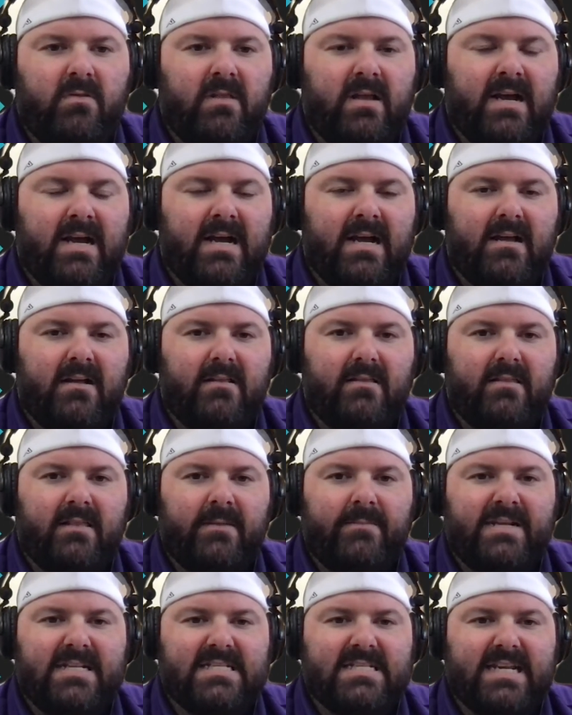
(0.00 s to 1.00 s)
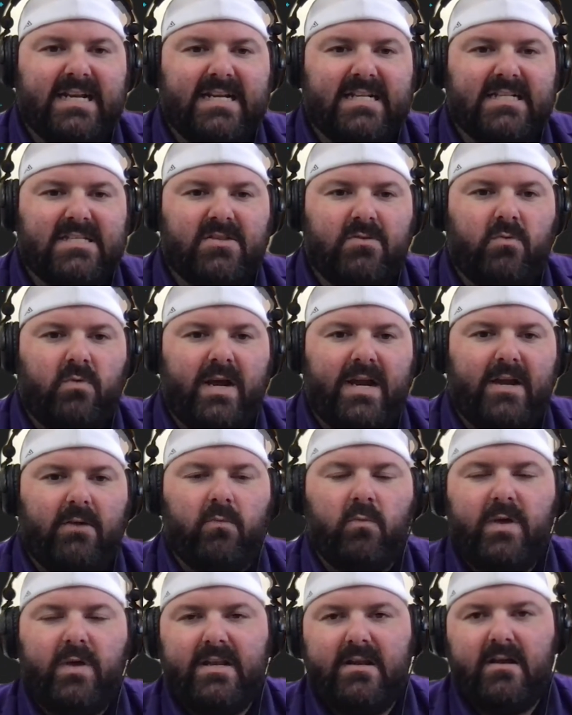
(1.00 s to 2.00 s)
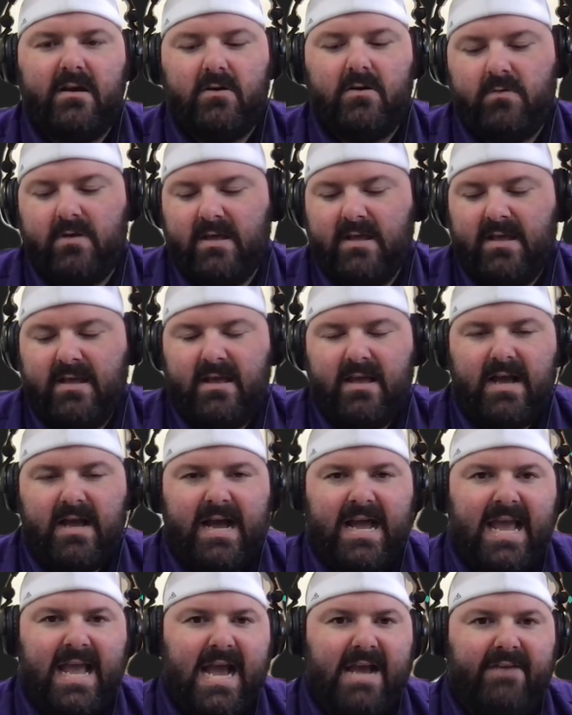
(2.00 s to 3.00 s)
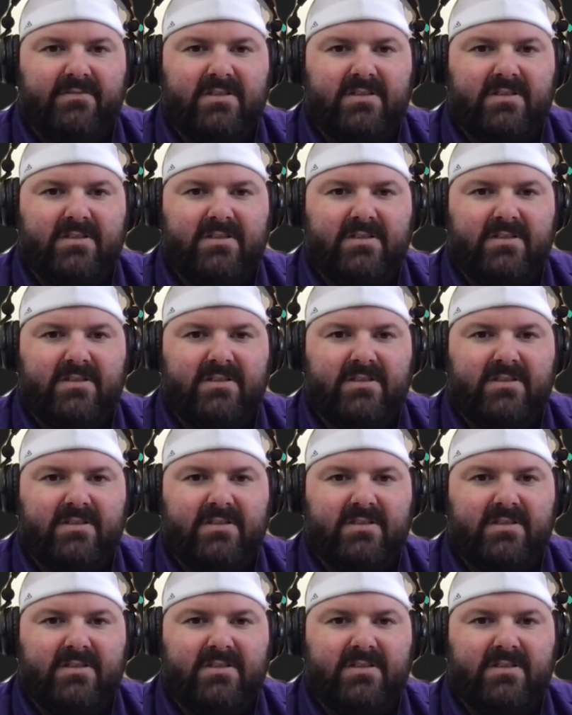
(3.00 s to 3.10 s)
Lemony Snicket's The Wide Window. I have the